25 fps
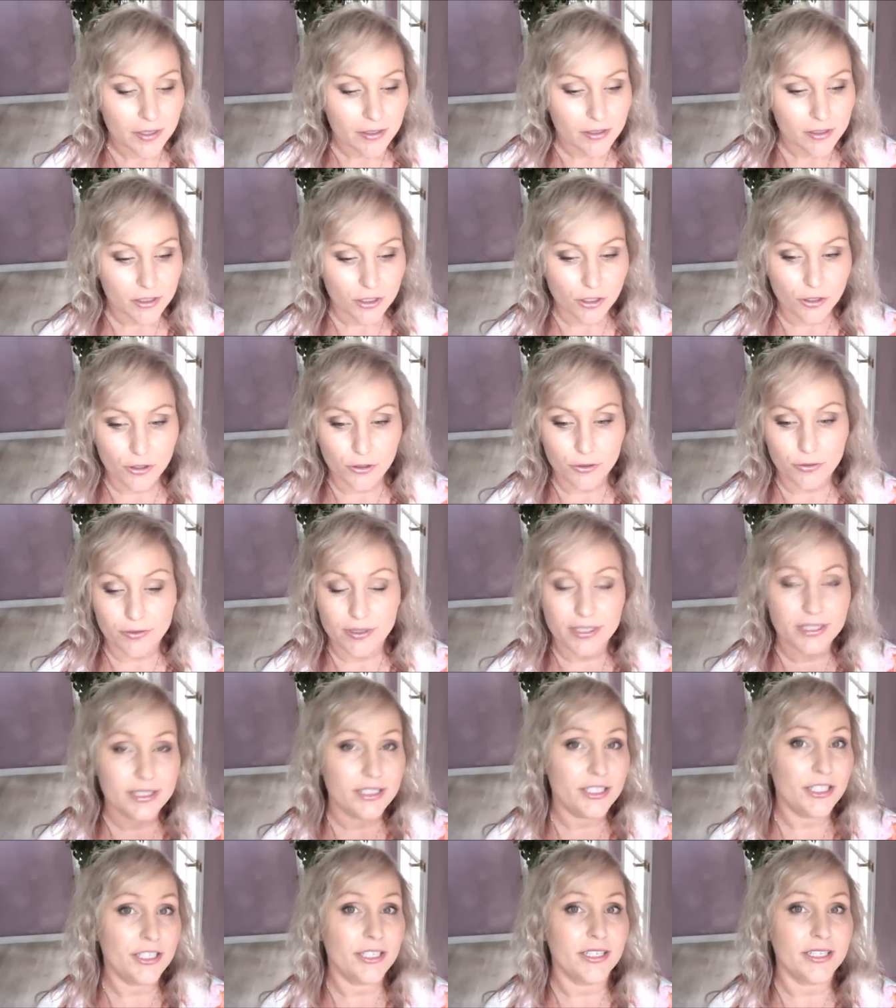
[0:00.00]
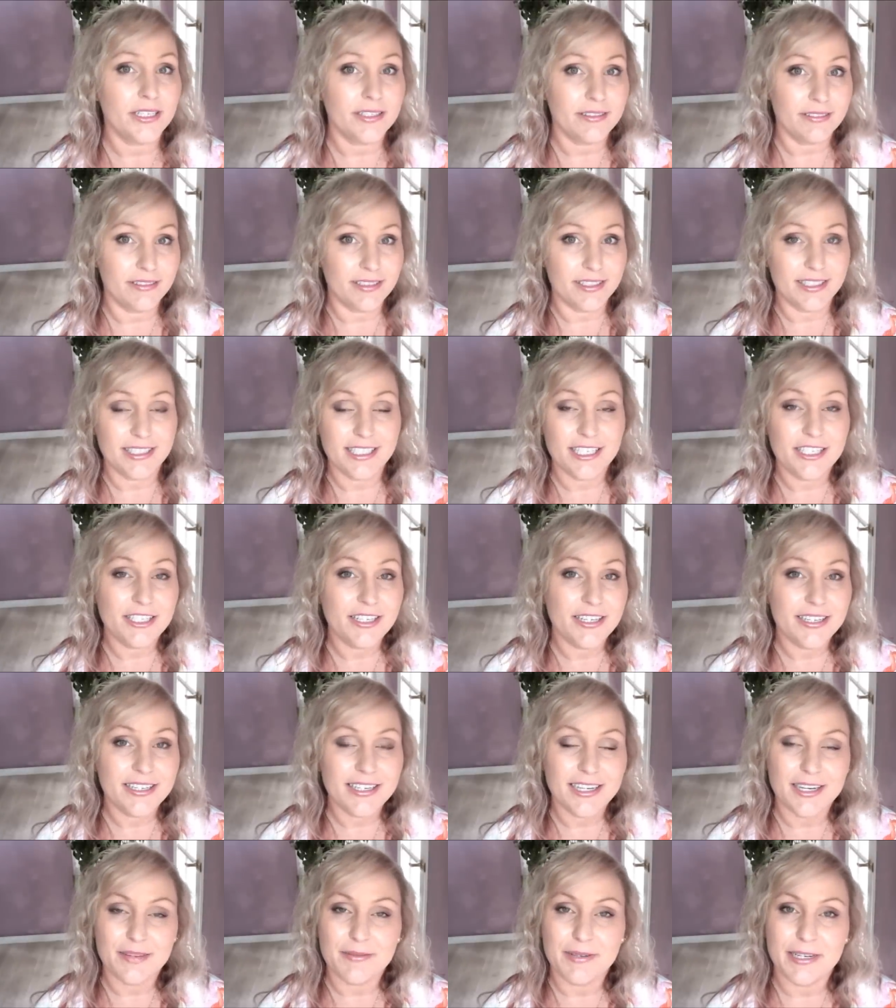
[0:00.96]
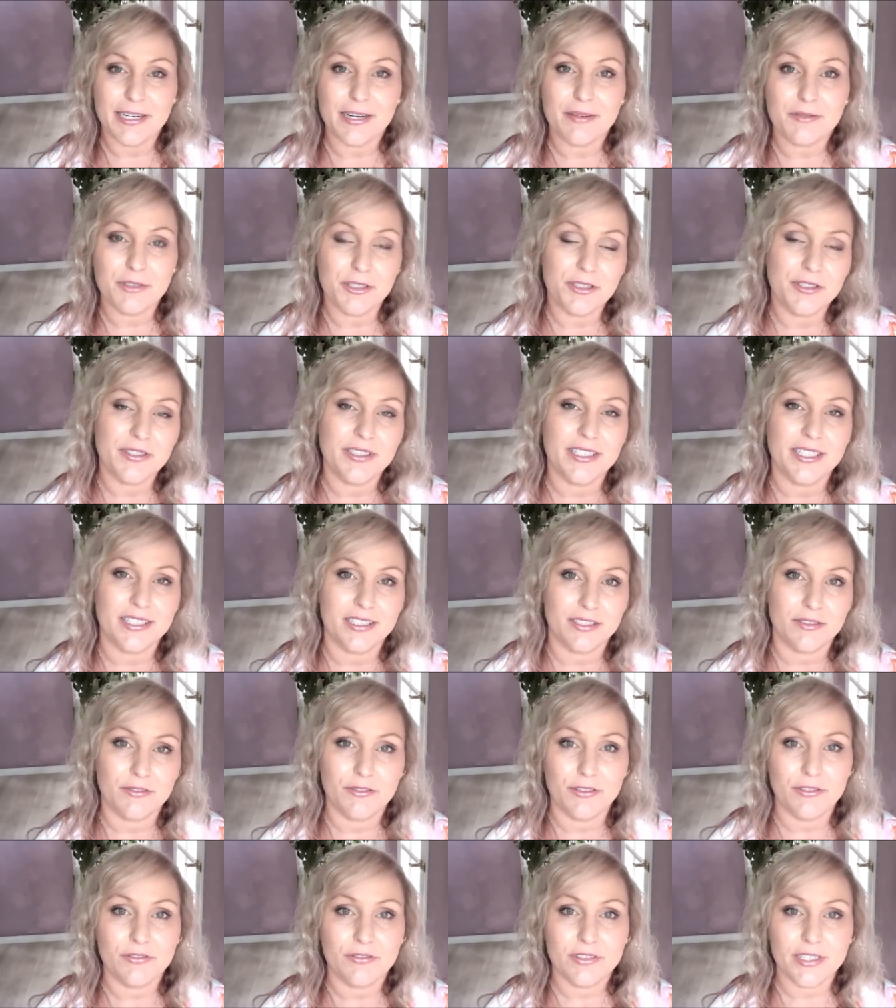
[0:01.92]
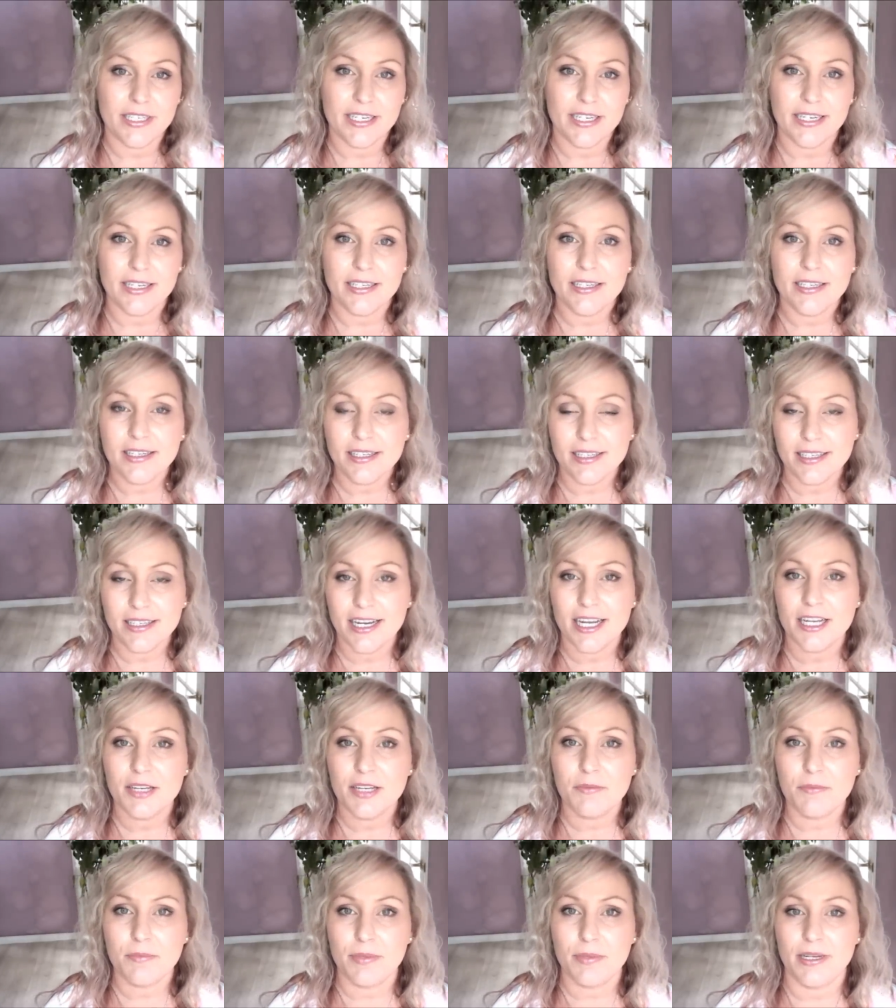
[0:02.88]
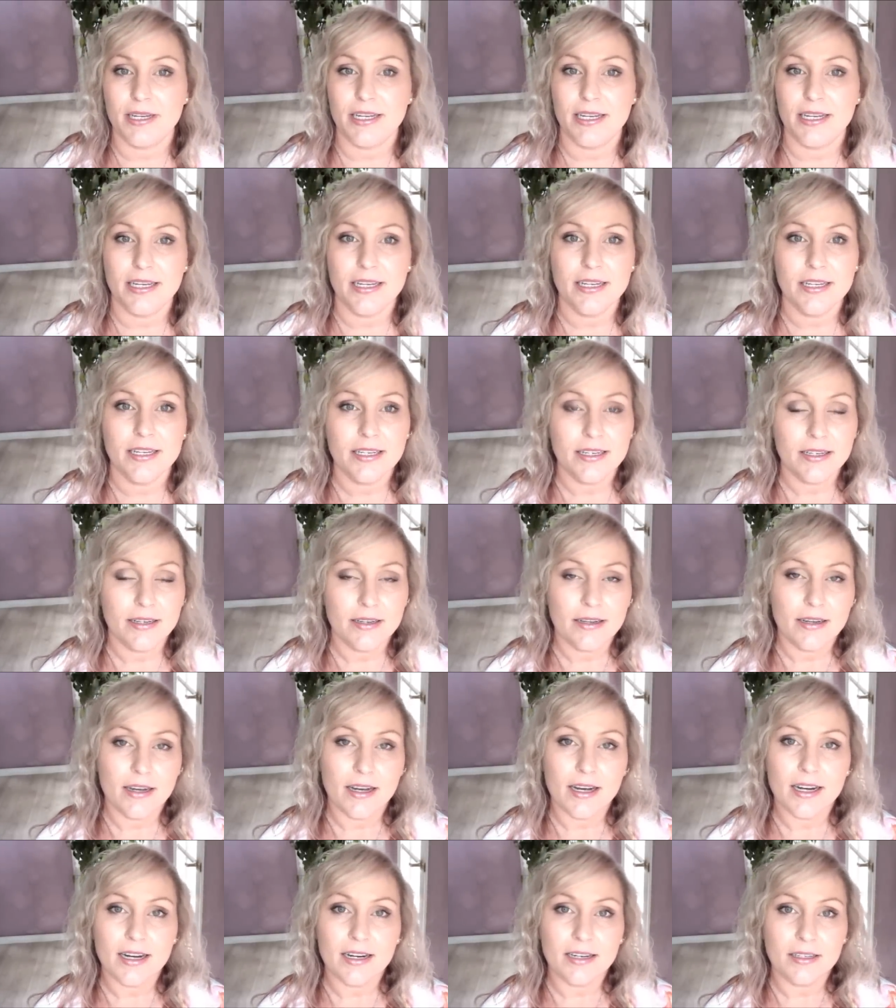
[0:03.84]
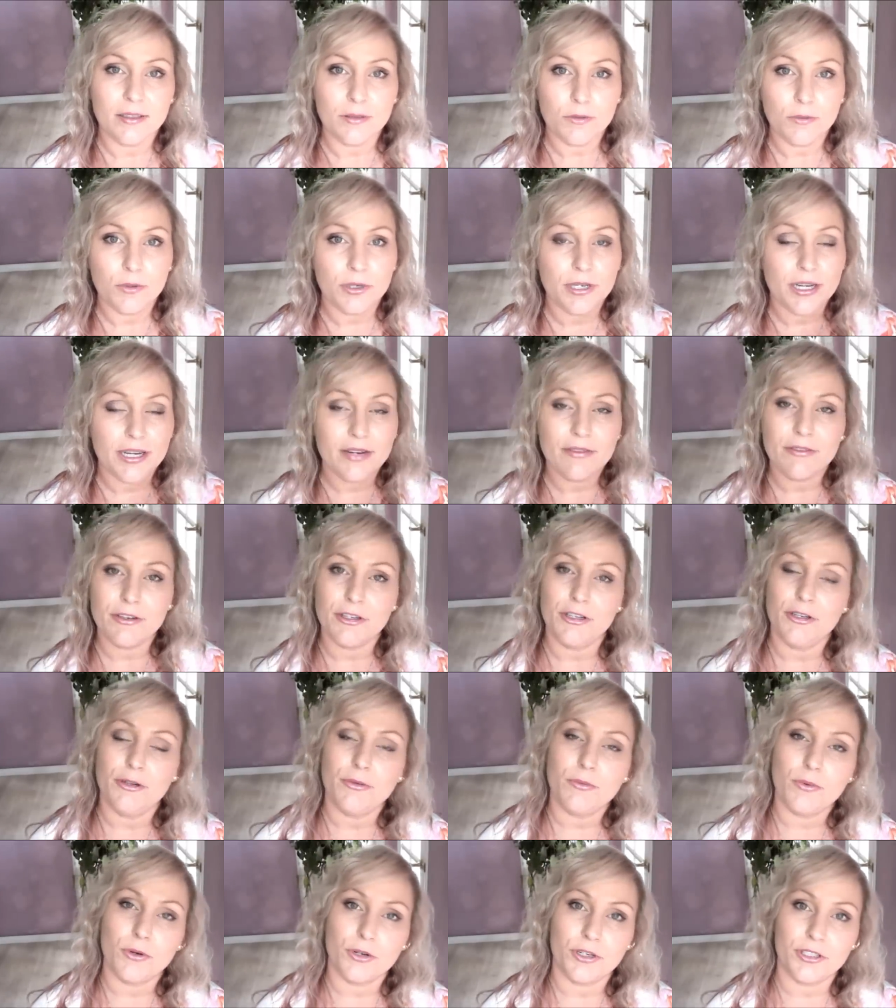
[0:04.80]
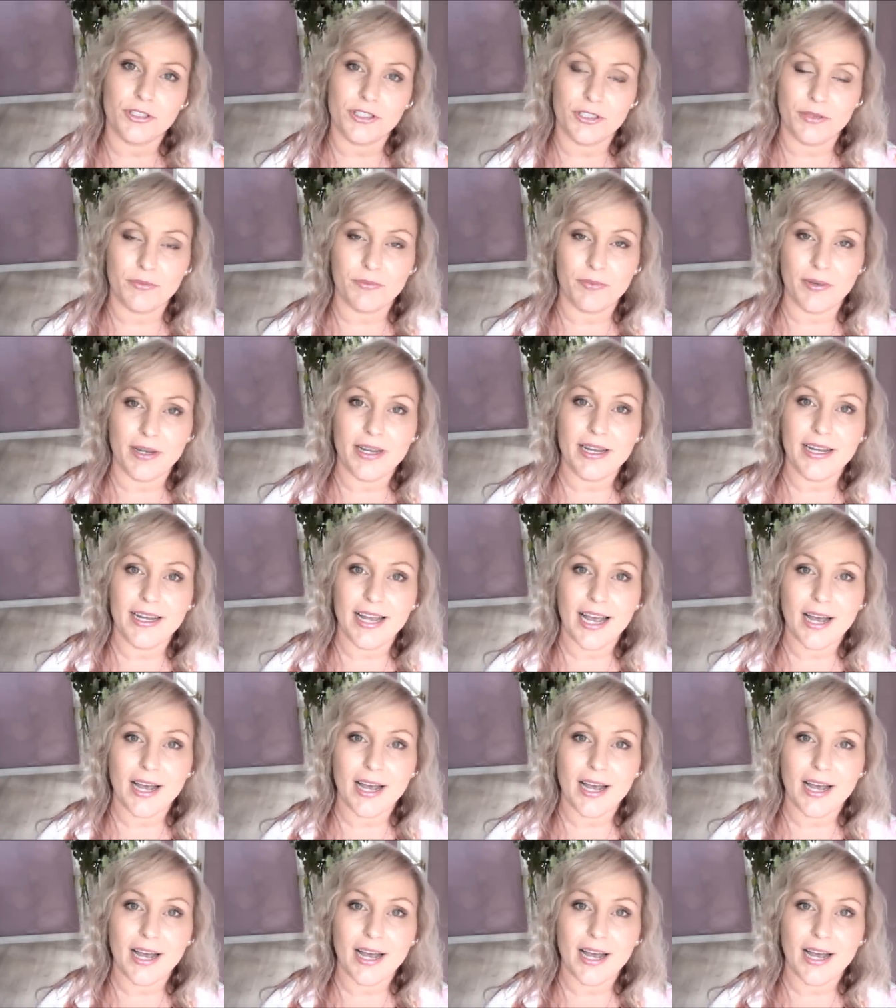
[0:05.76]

So this year, this year coming up, two thousand fifteen, can be uh, whatever you want it to be.